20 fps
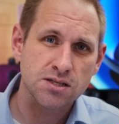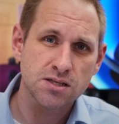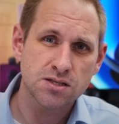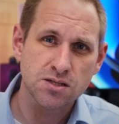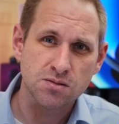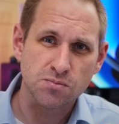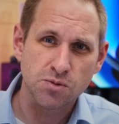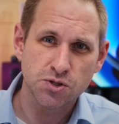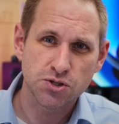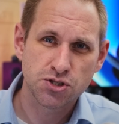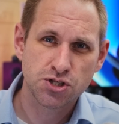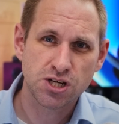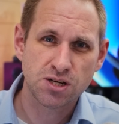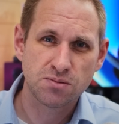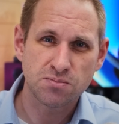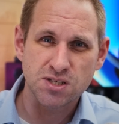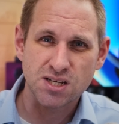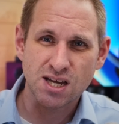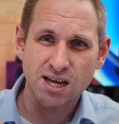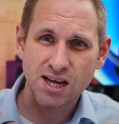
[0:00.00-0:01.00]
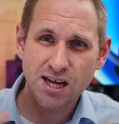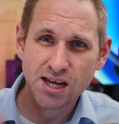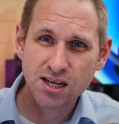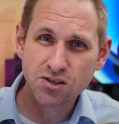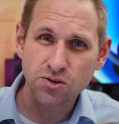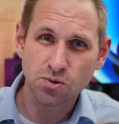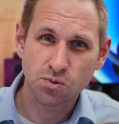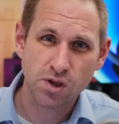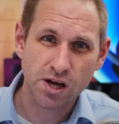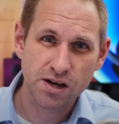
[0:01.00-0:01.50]
system on chip to
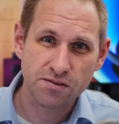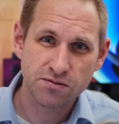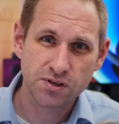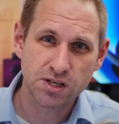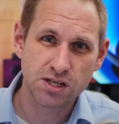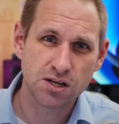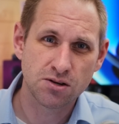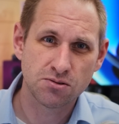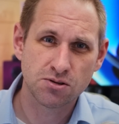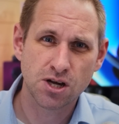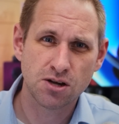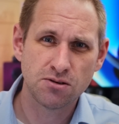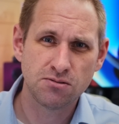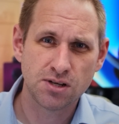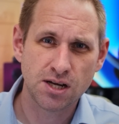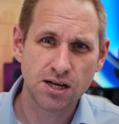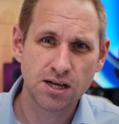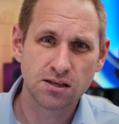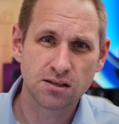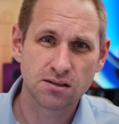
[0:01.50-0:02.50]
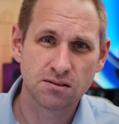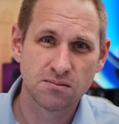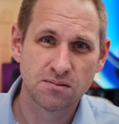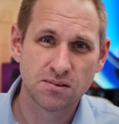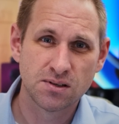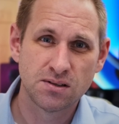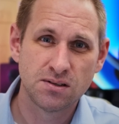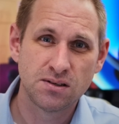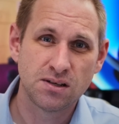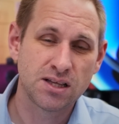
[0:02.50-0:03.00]
handle that video codec.
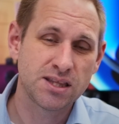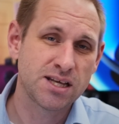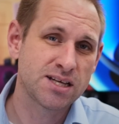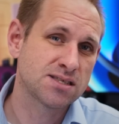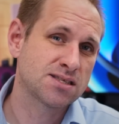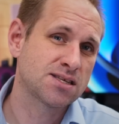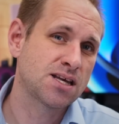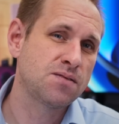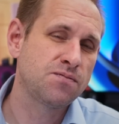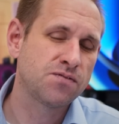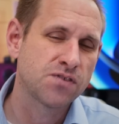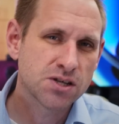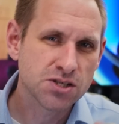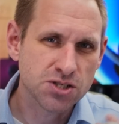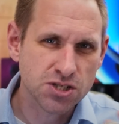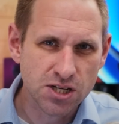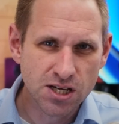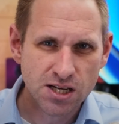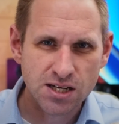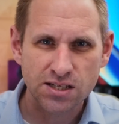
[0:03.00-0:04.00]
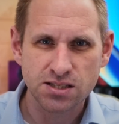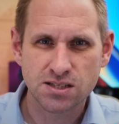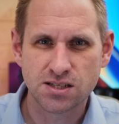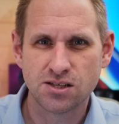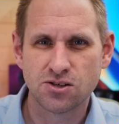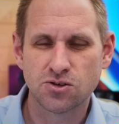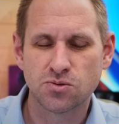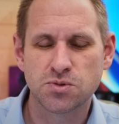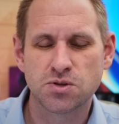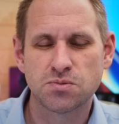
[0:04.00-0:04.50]
And that same functionality
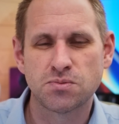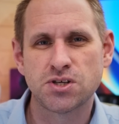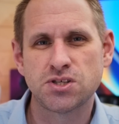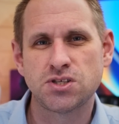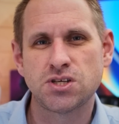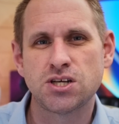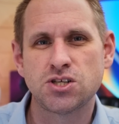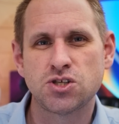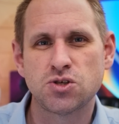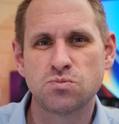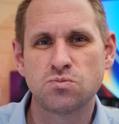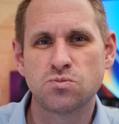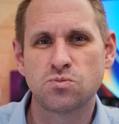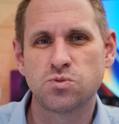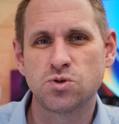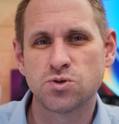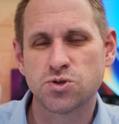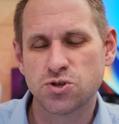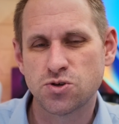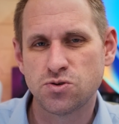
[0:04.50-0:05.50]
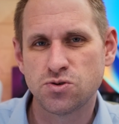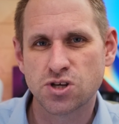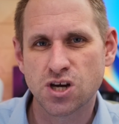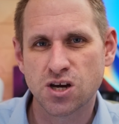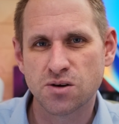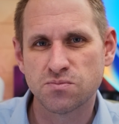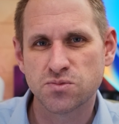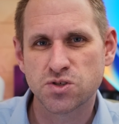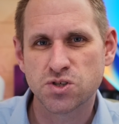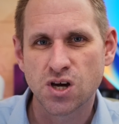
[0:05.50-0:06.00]
and optimization will soon
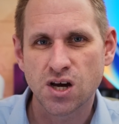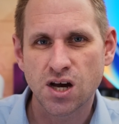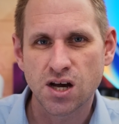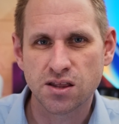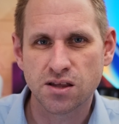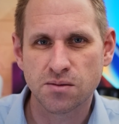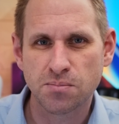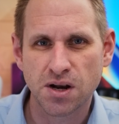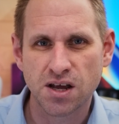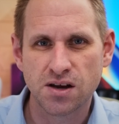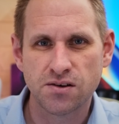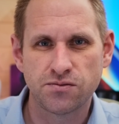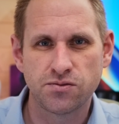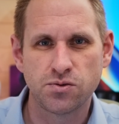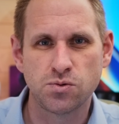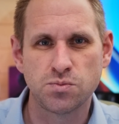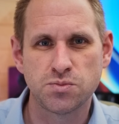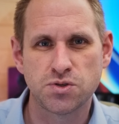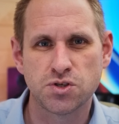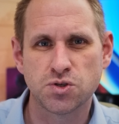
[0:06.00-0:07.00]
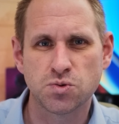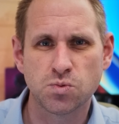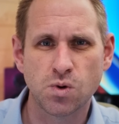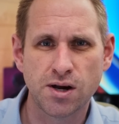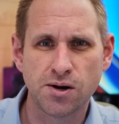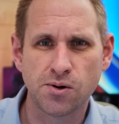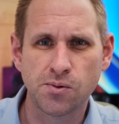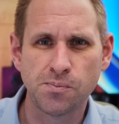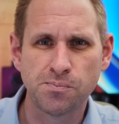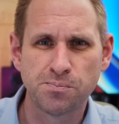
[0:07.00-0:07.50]
come to other platforms as
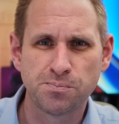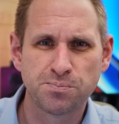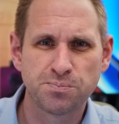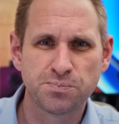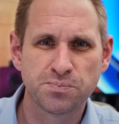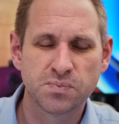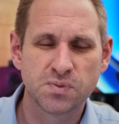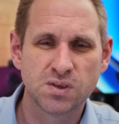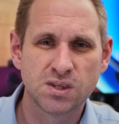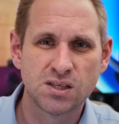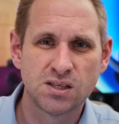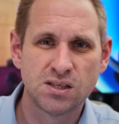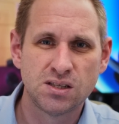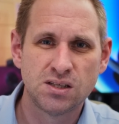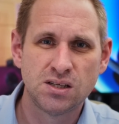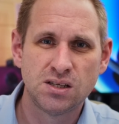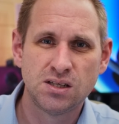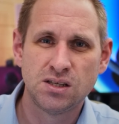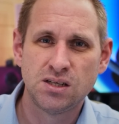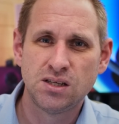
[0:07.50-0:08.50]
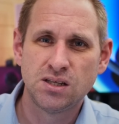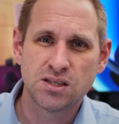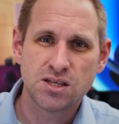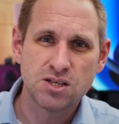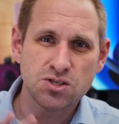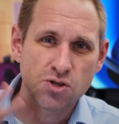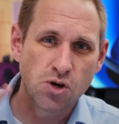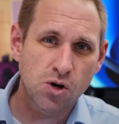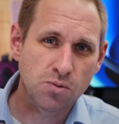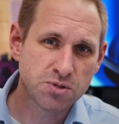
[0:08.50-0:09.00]
well.
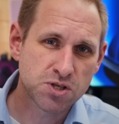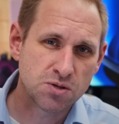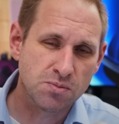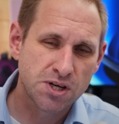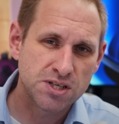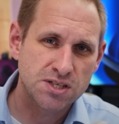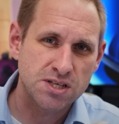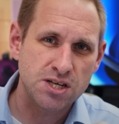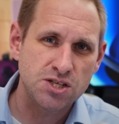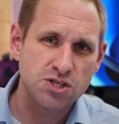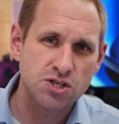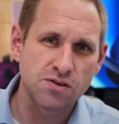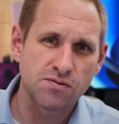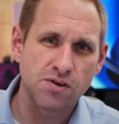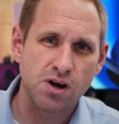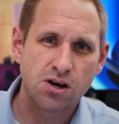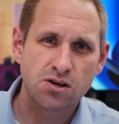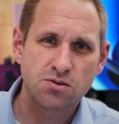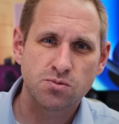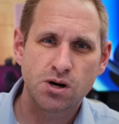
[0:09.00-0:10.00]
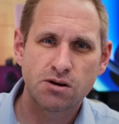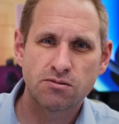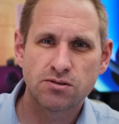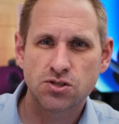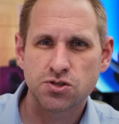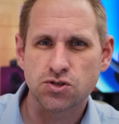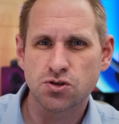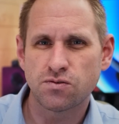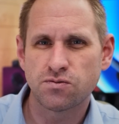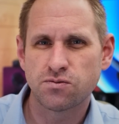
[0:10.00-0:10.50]
This optimization of hardware
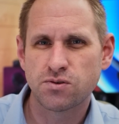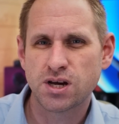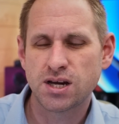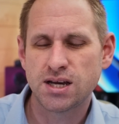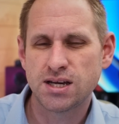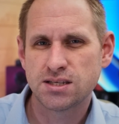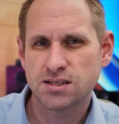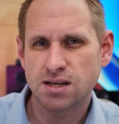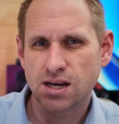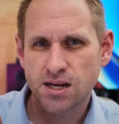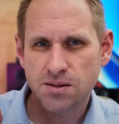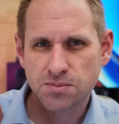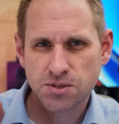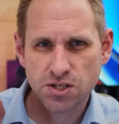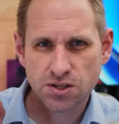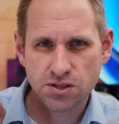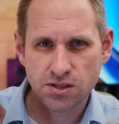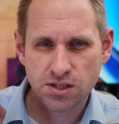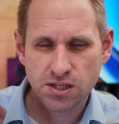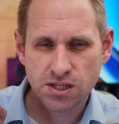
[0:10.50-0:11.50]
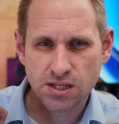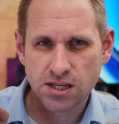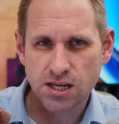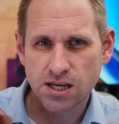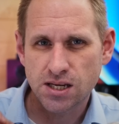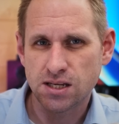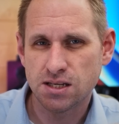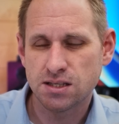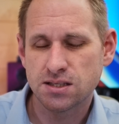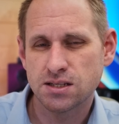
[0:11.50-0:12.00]
and software is absolutely
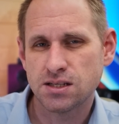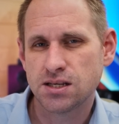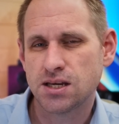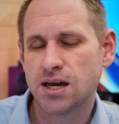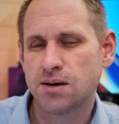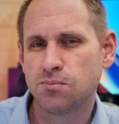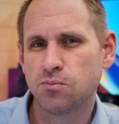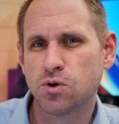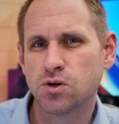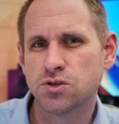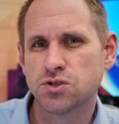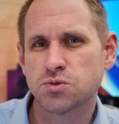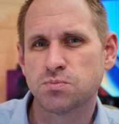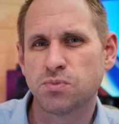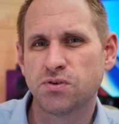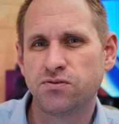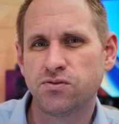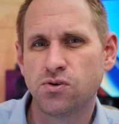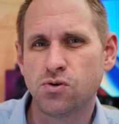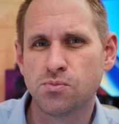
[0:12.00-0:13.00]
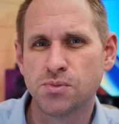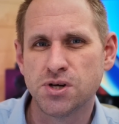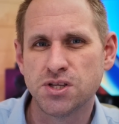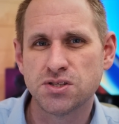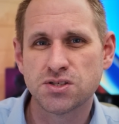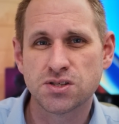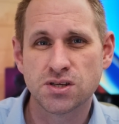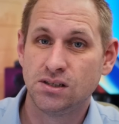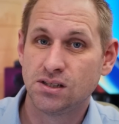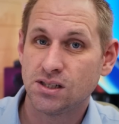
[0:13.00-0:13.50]
key to the M1's
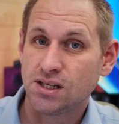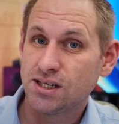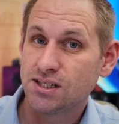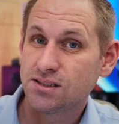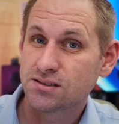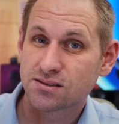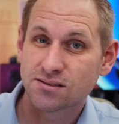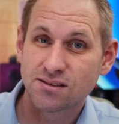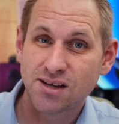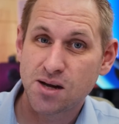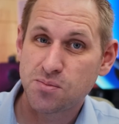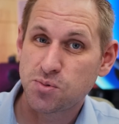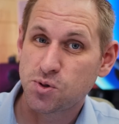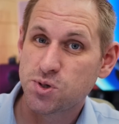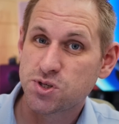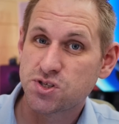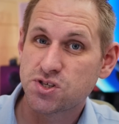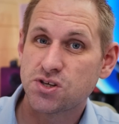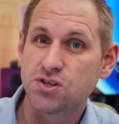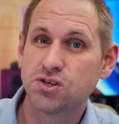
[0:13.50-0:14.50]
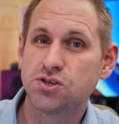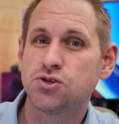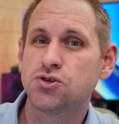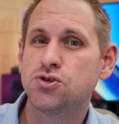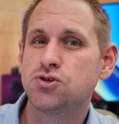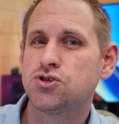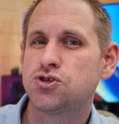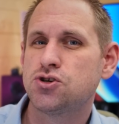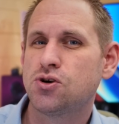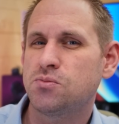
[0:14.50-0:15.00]
performance, and Apple has done a
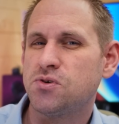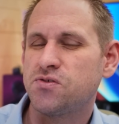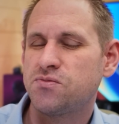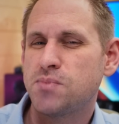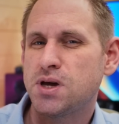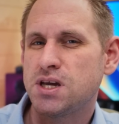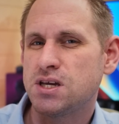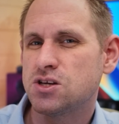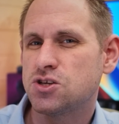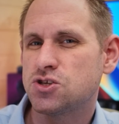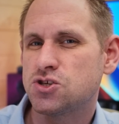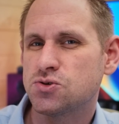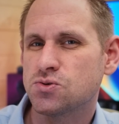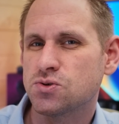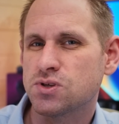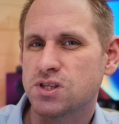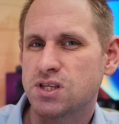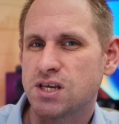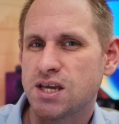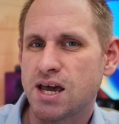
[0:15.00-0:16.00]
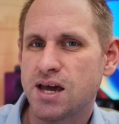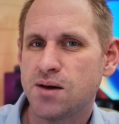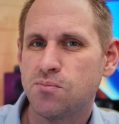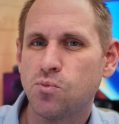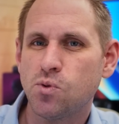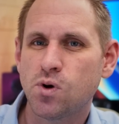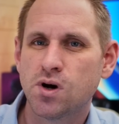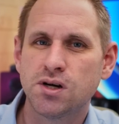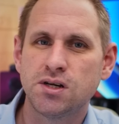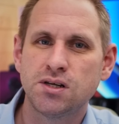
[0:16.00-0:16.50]
good job of making sure that the
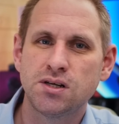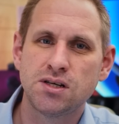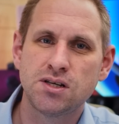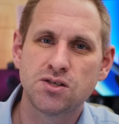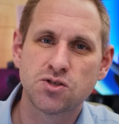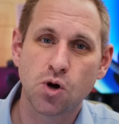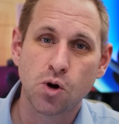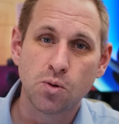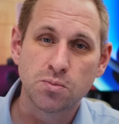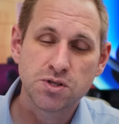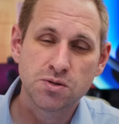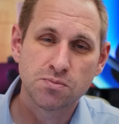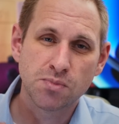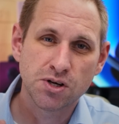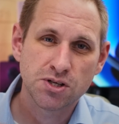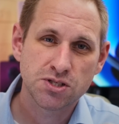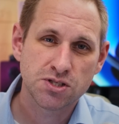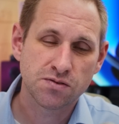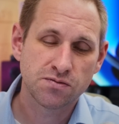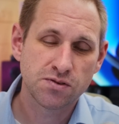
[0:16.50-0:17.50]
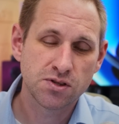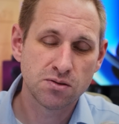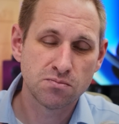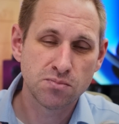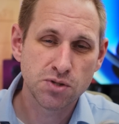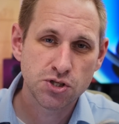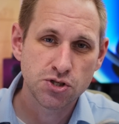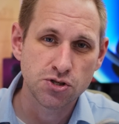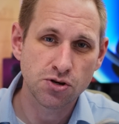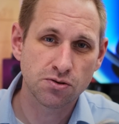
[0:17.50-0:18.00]
M1 is optimized for the
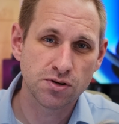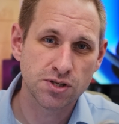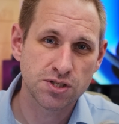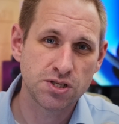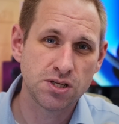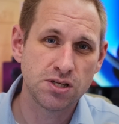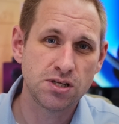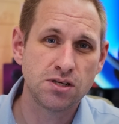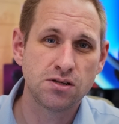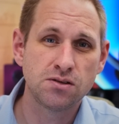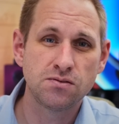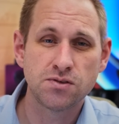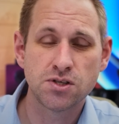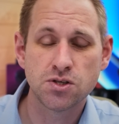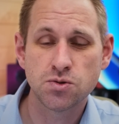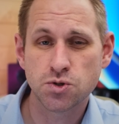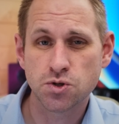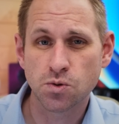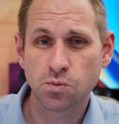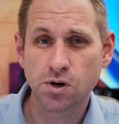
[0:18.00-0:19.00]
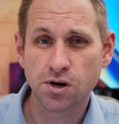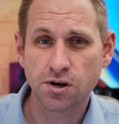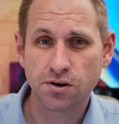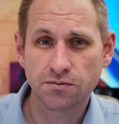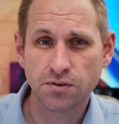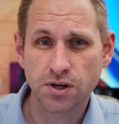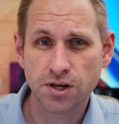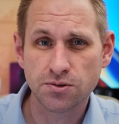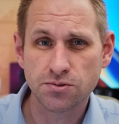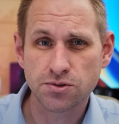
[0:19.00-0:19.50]
majority of user
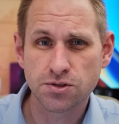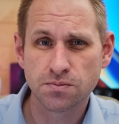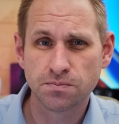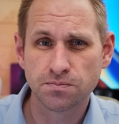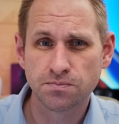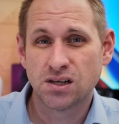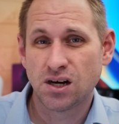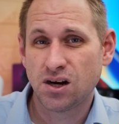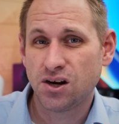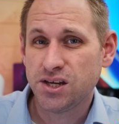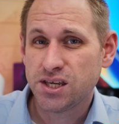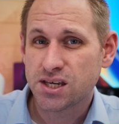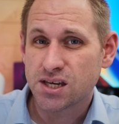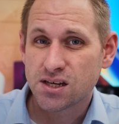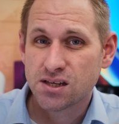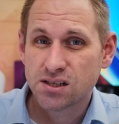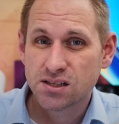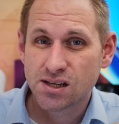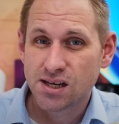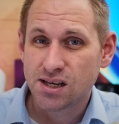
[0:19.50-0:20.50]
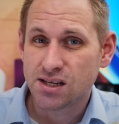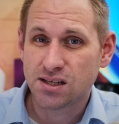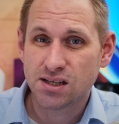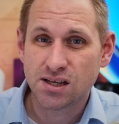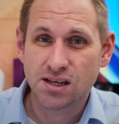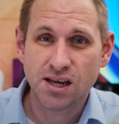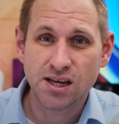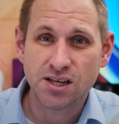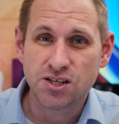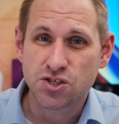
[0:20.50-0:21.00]
workflows. I can't
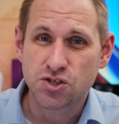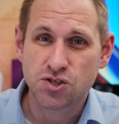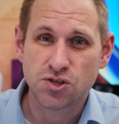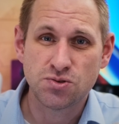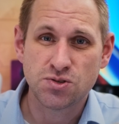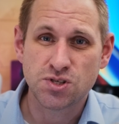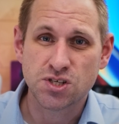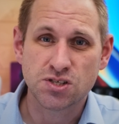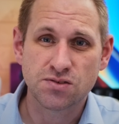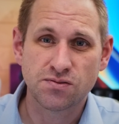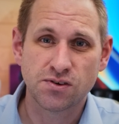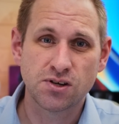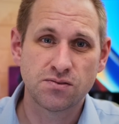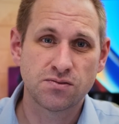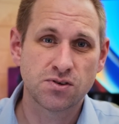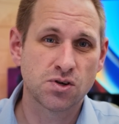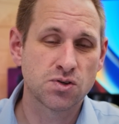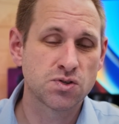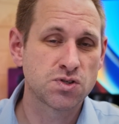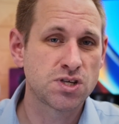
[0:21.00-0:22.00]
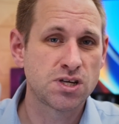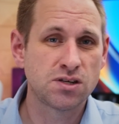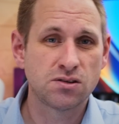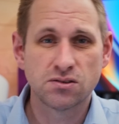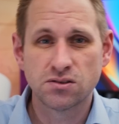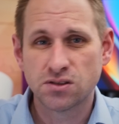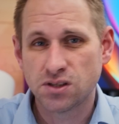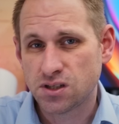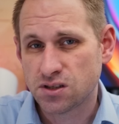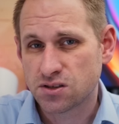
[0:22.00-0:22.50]
edit H.265 content
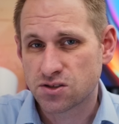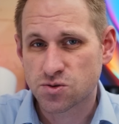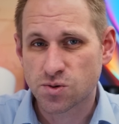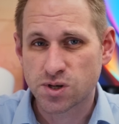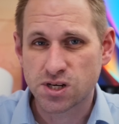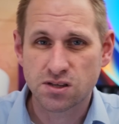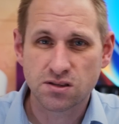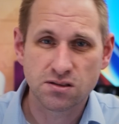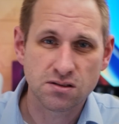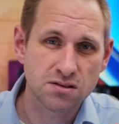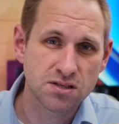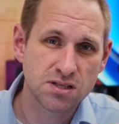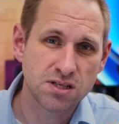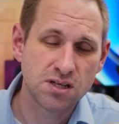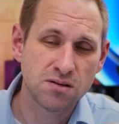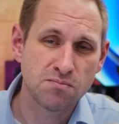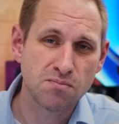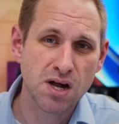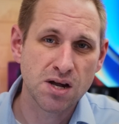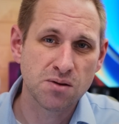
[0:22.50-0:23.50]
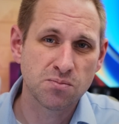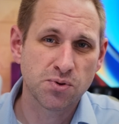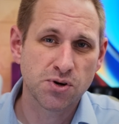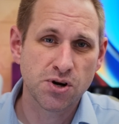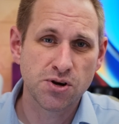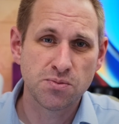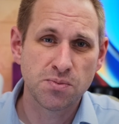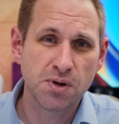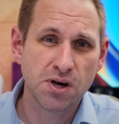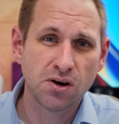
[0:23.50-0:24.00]
on the 2013 Mac
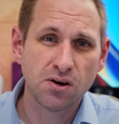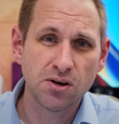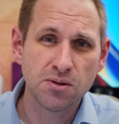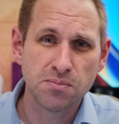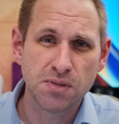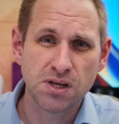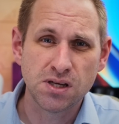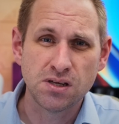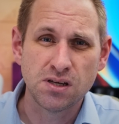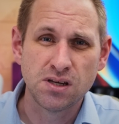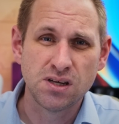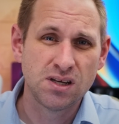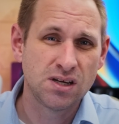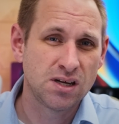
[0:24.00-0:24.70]
Pro behind me,